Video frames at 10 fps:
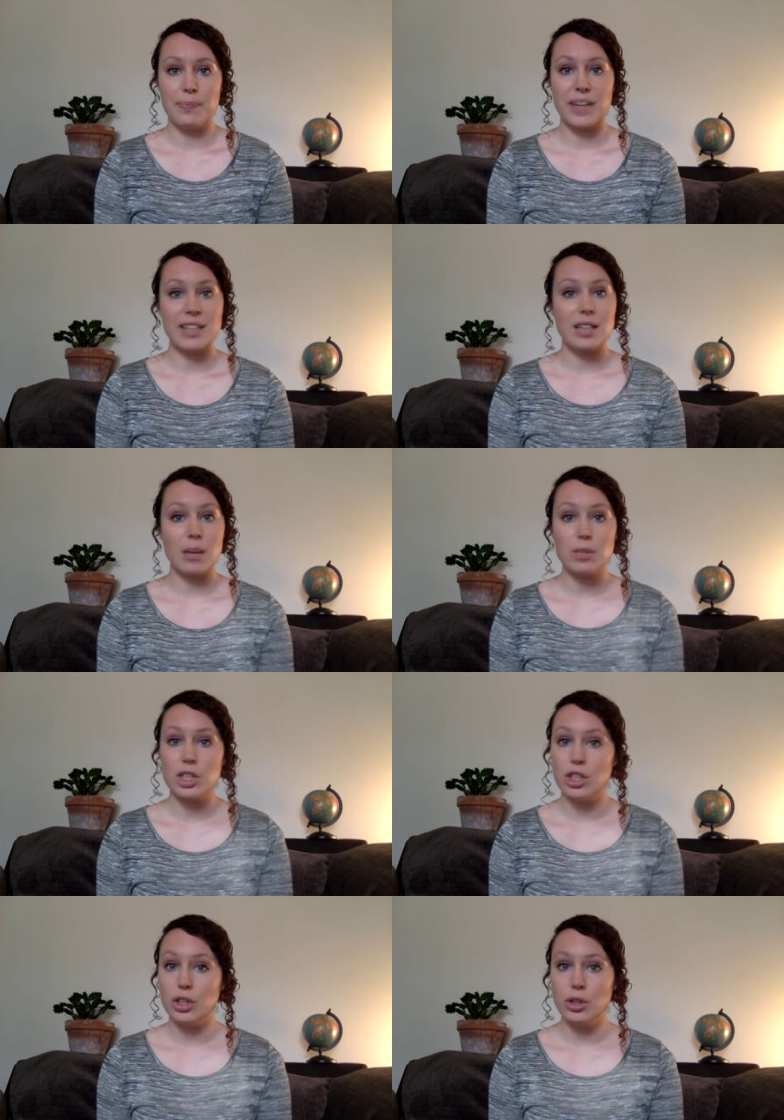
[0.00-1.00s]
It's up
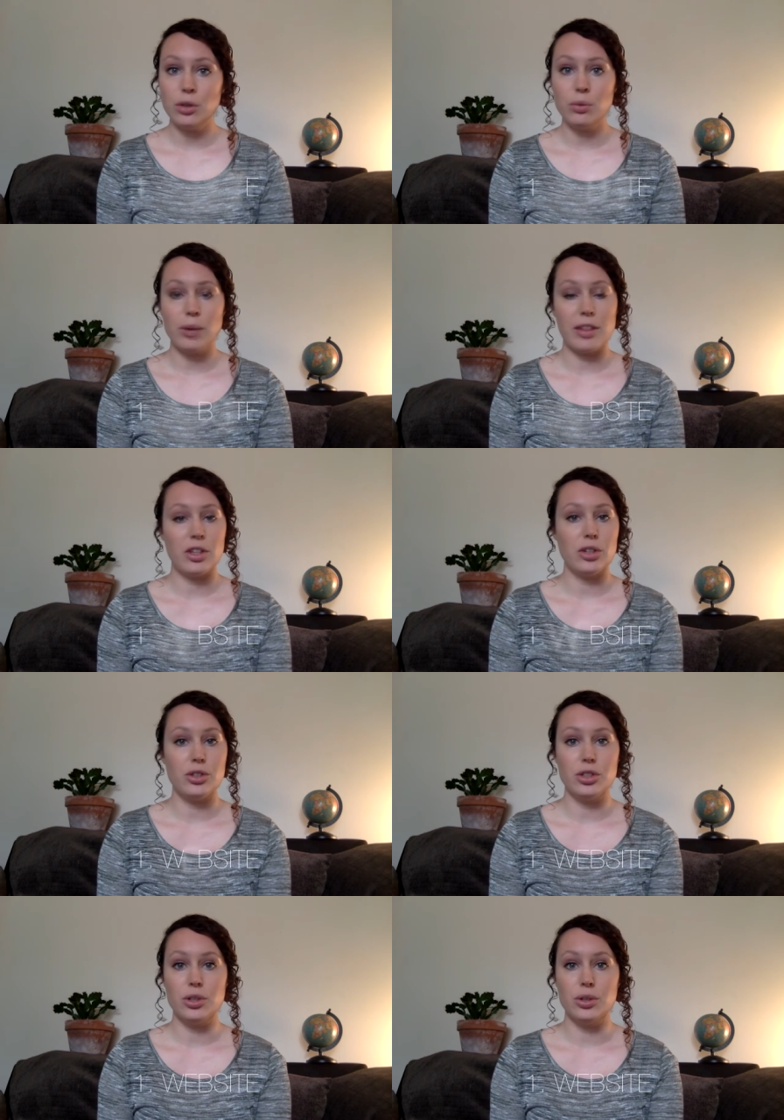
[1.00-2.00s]
to you whether you
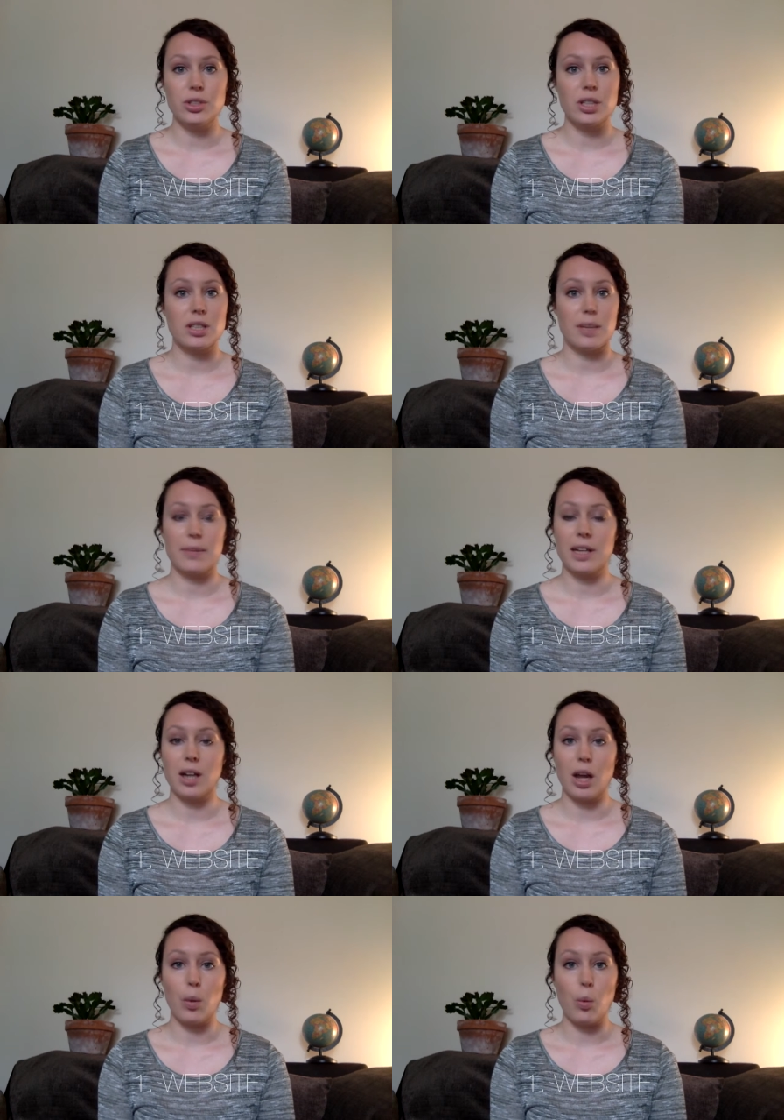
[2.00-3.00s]
choose something
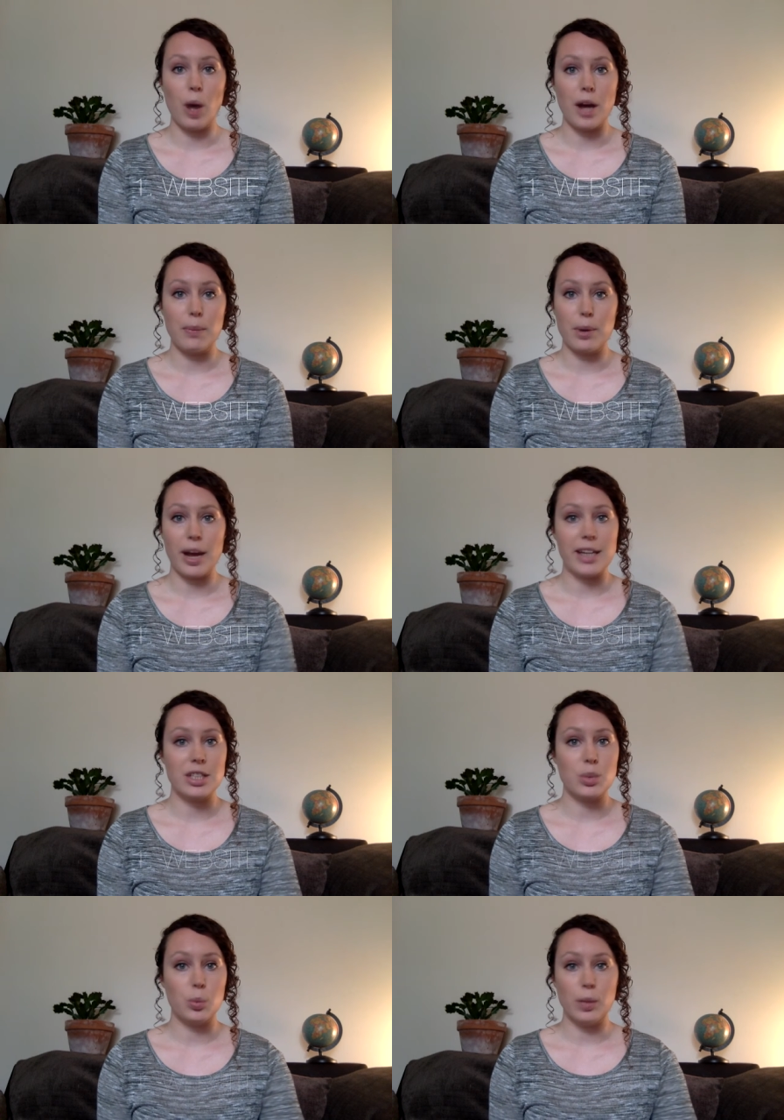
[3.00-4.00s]
like
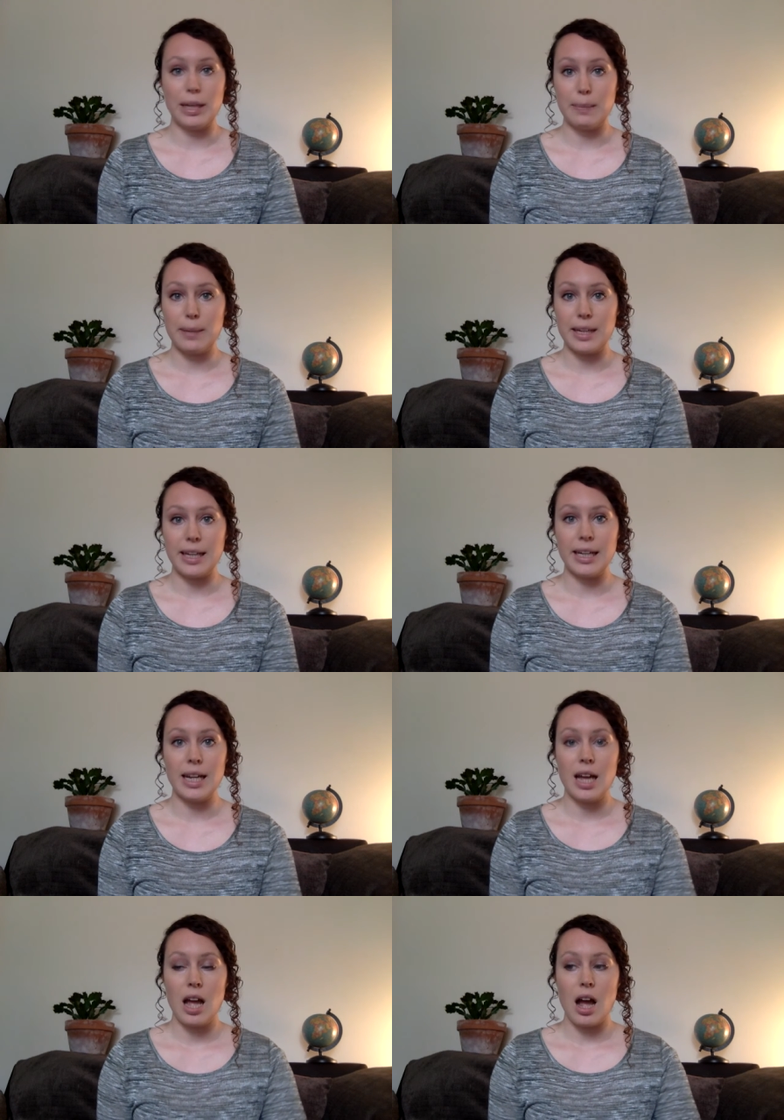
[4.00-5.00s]
WordPress, Weebly,
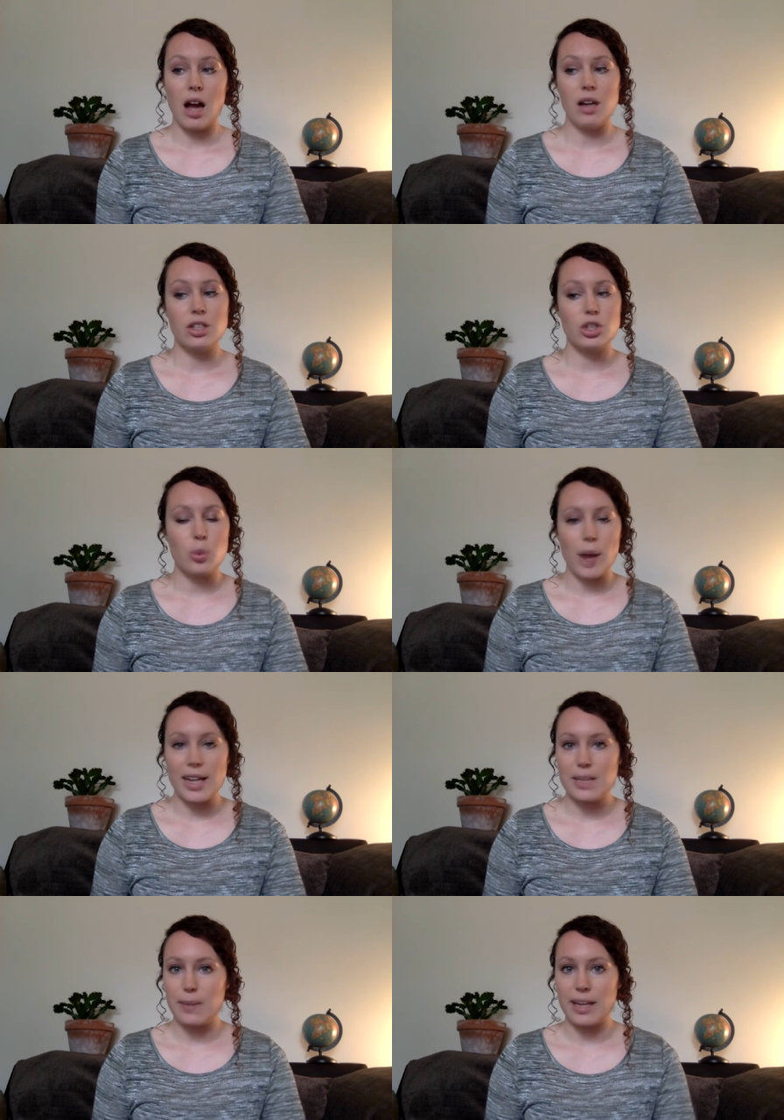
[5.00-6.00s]

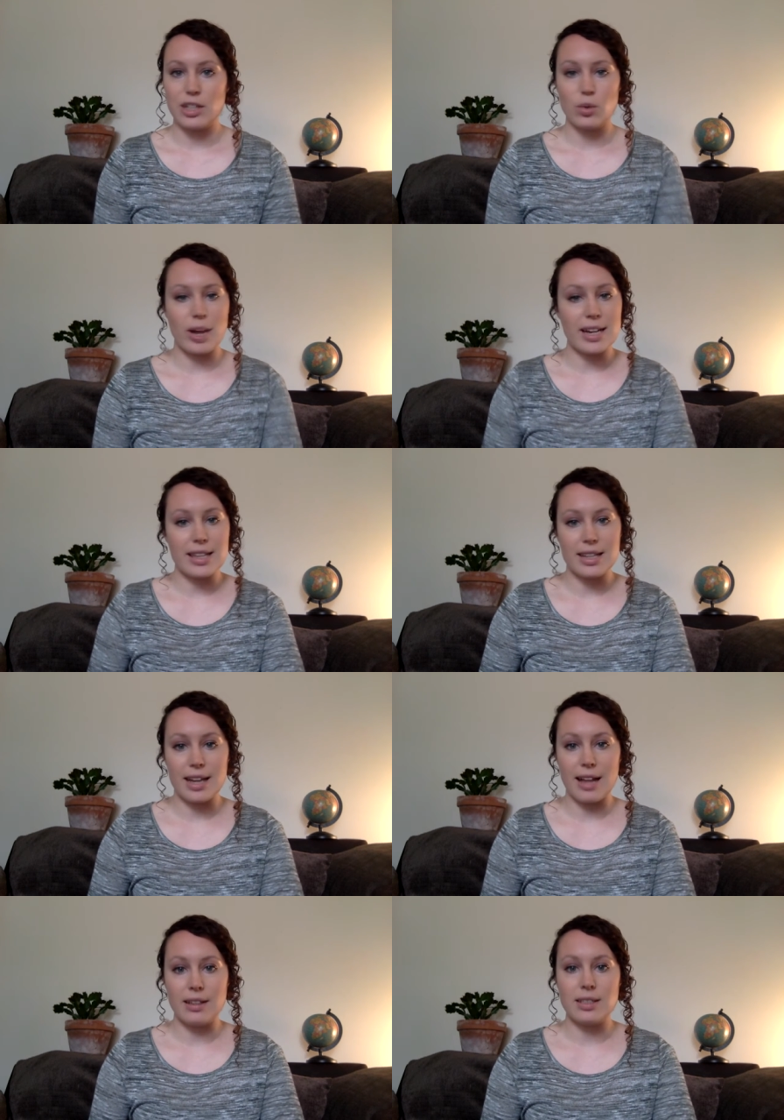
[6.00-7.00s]
Squarespace, or anything
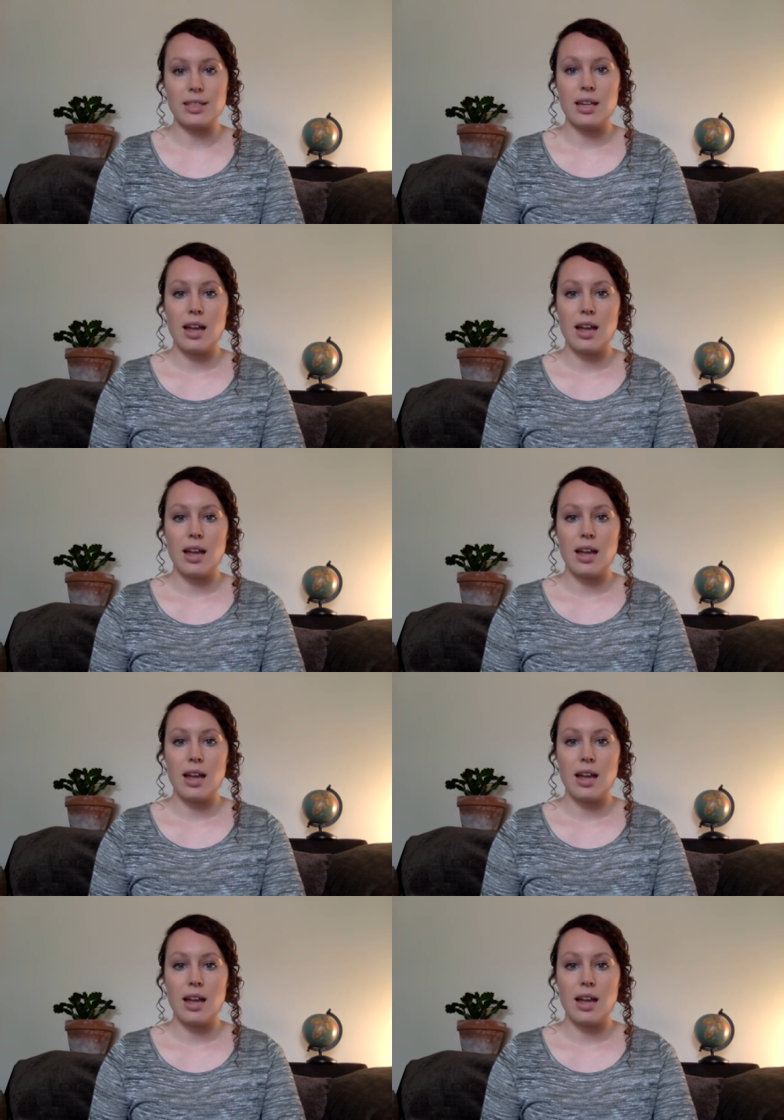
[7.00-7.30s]
else.